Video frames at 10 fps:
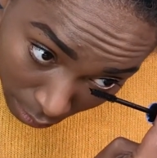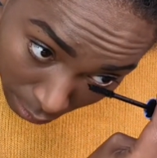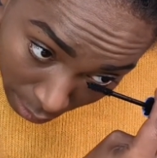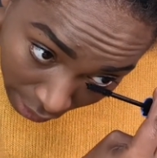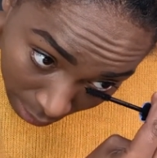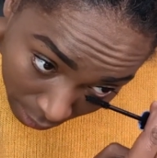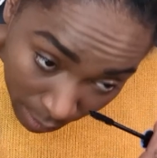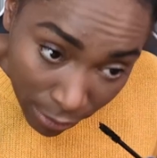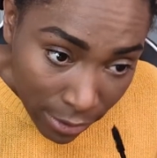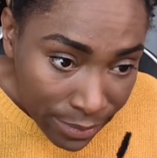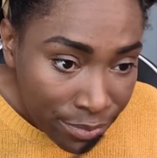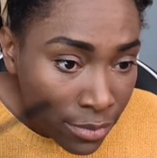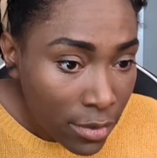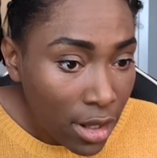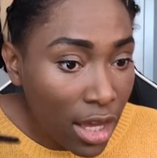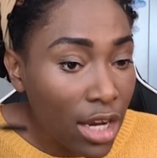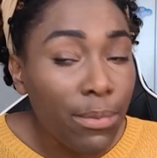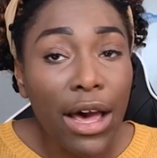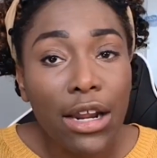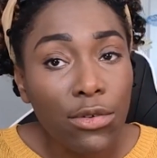black people.
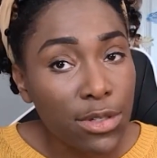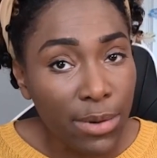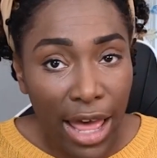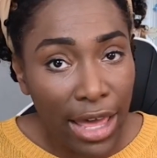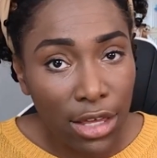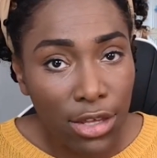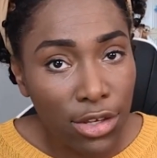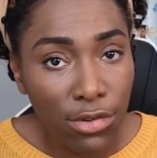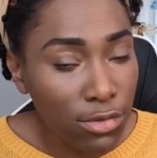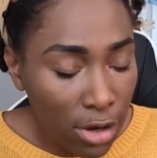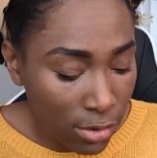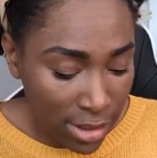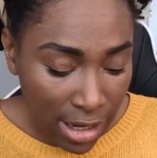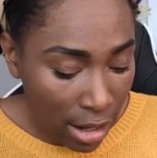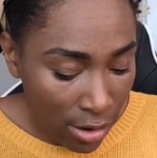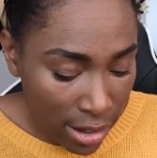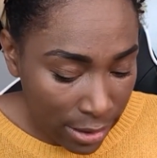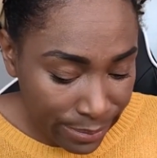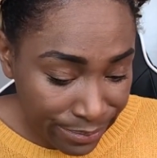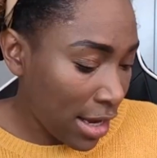Anybody who's black, you don't tell on
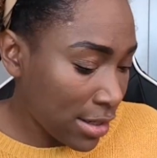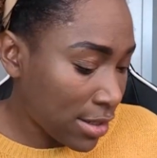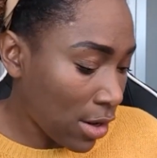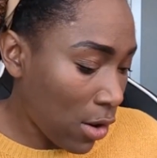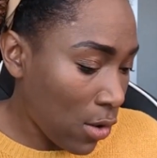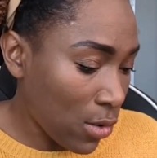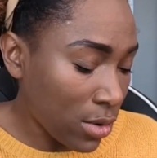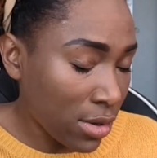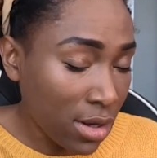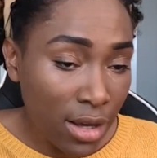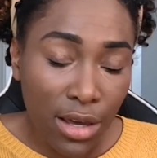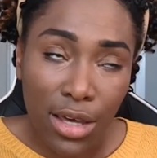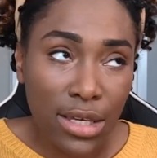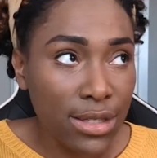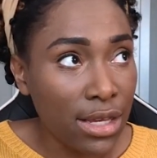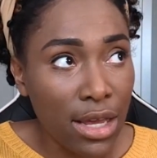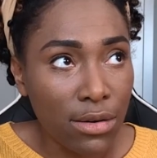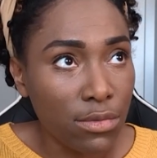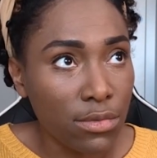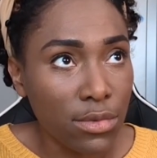them. And so he said,
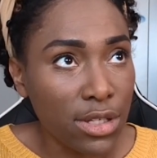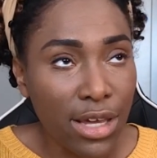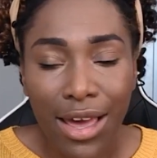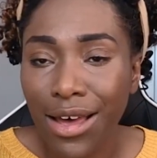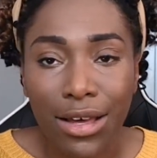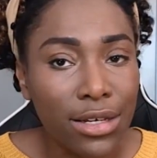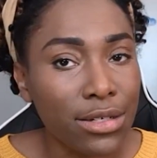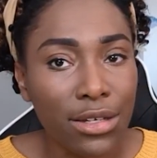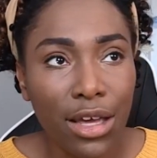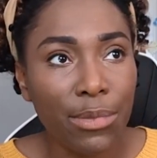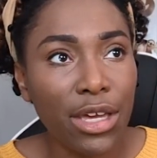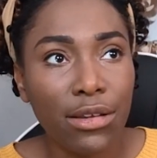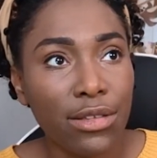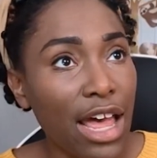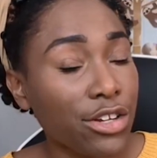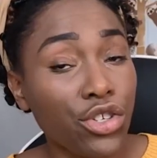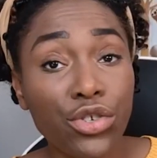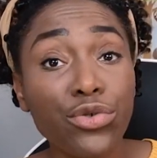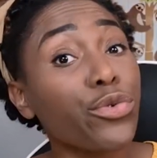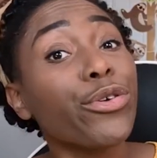yeah, I mean, that's
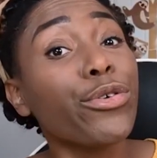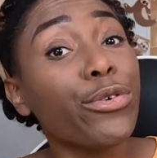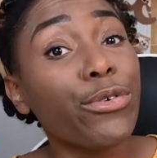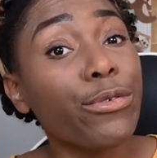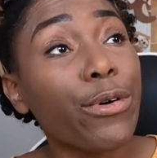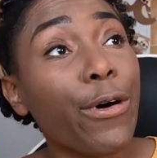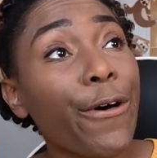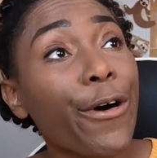true,